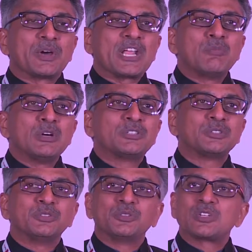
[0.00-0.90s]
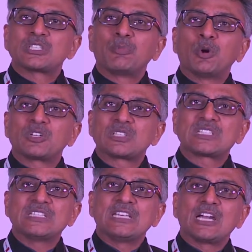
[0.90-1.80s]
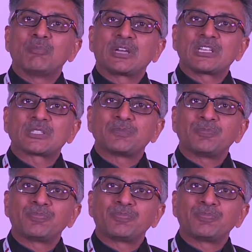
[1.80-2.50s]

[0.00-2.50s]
able to support 16 companies.